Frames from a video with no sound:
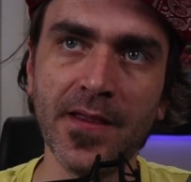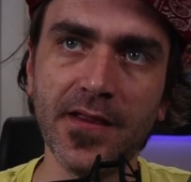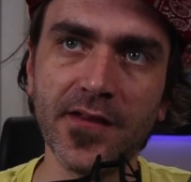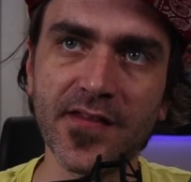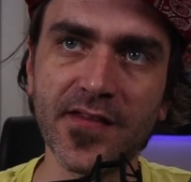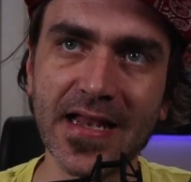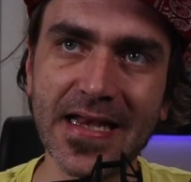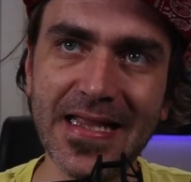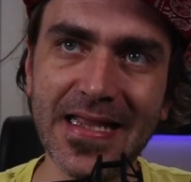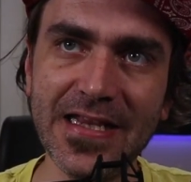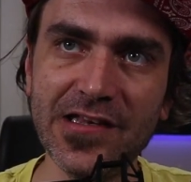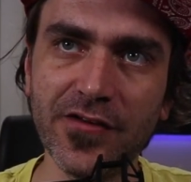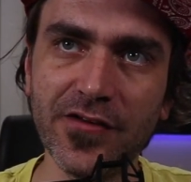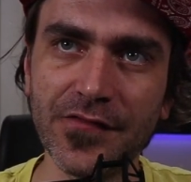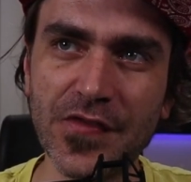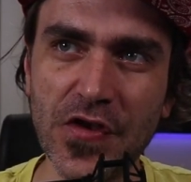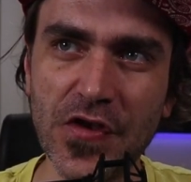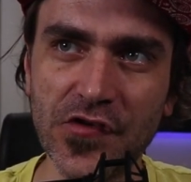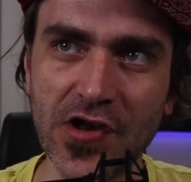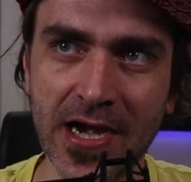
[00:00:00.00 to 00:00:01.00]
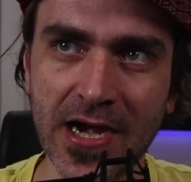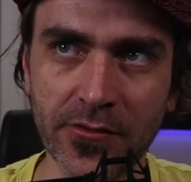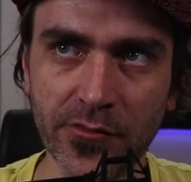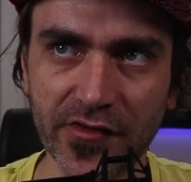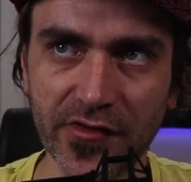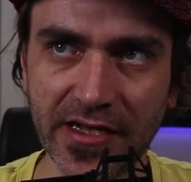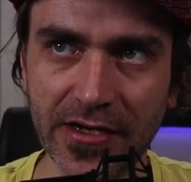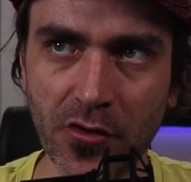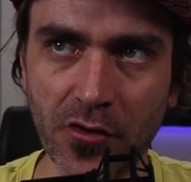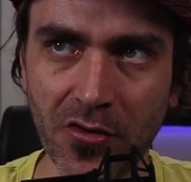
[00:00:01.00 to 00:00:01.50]
is that each of the
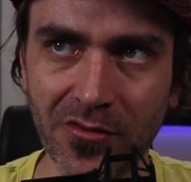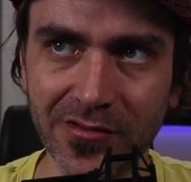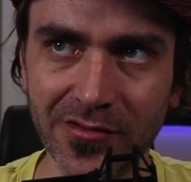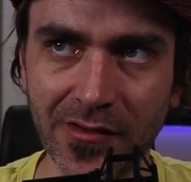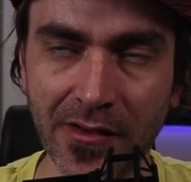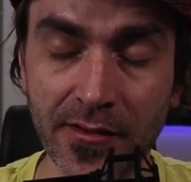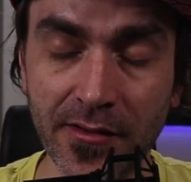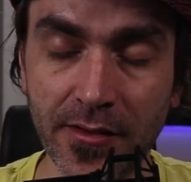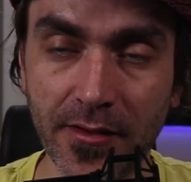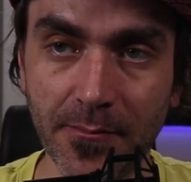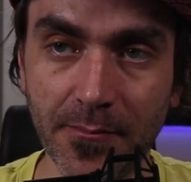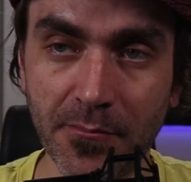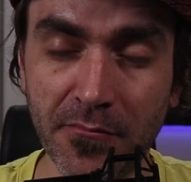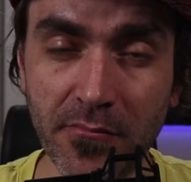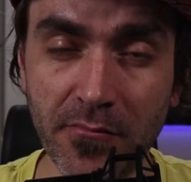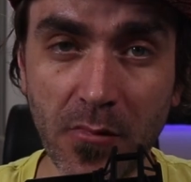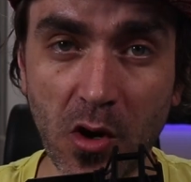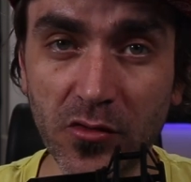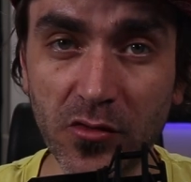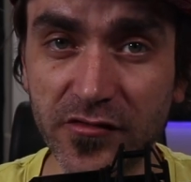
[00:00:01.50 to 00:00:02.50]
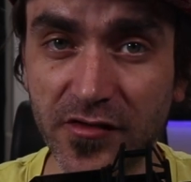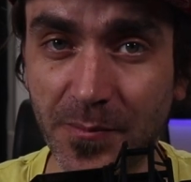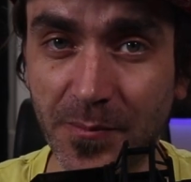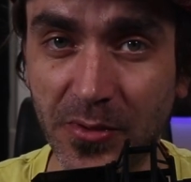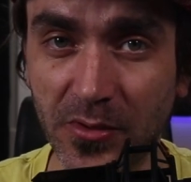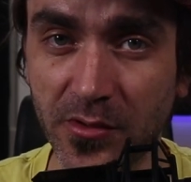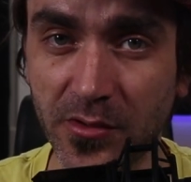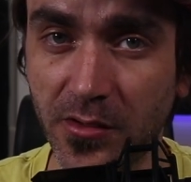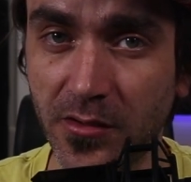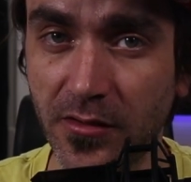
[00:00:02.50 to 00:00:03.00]
channels can hold
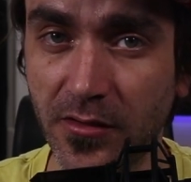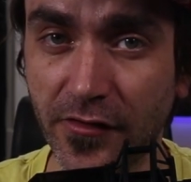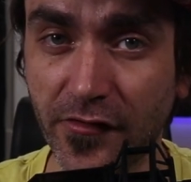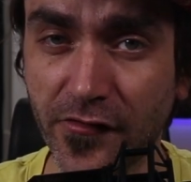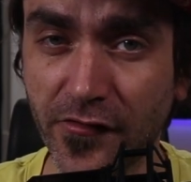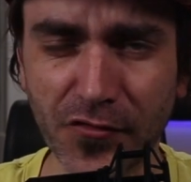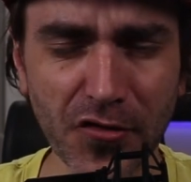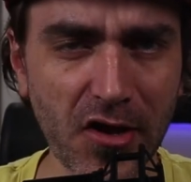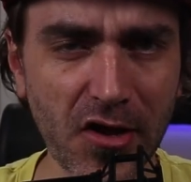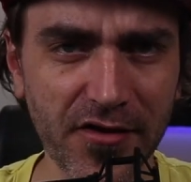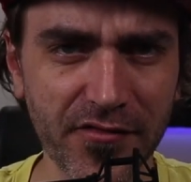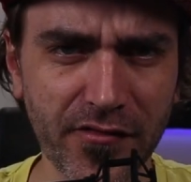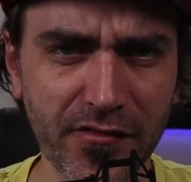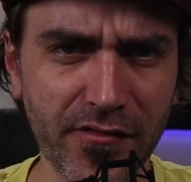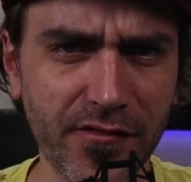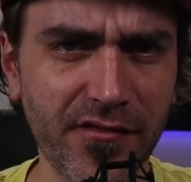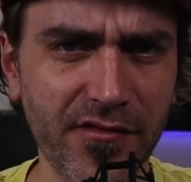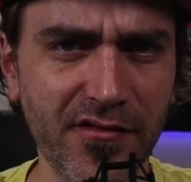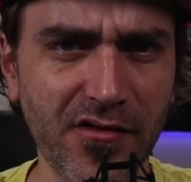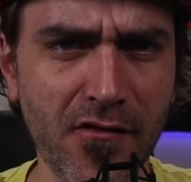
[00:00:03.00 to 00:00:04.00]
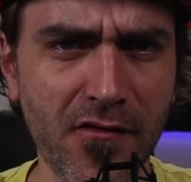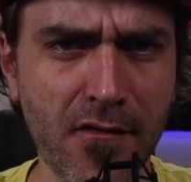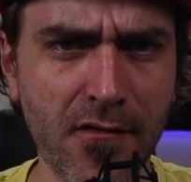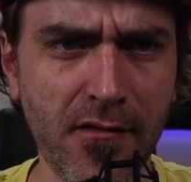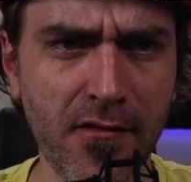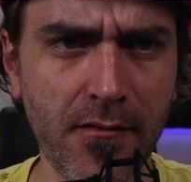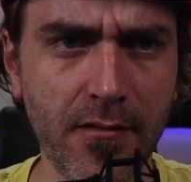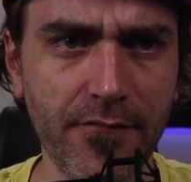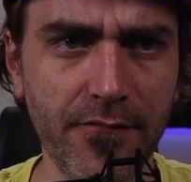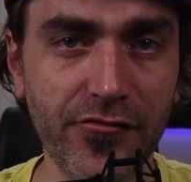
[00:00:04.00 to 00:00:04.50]
multiple slots
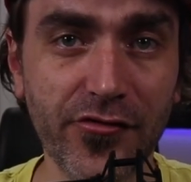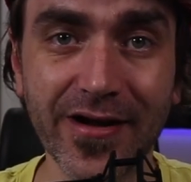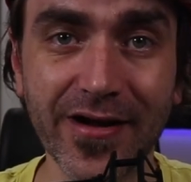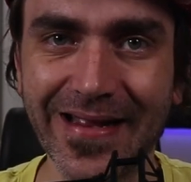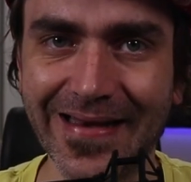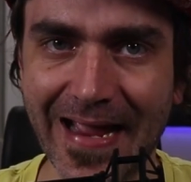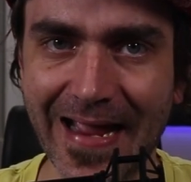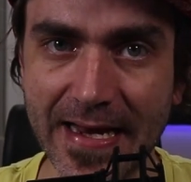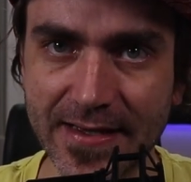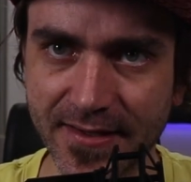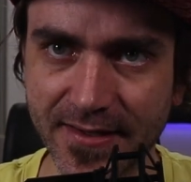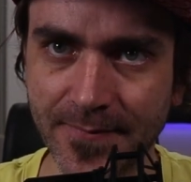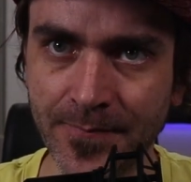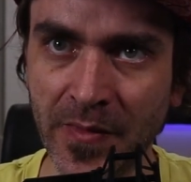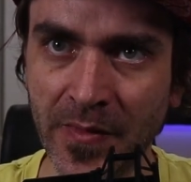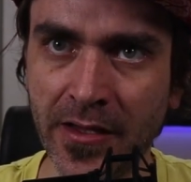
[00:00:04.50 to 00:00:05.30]
of trigger data.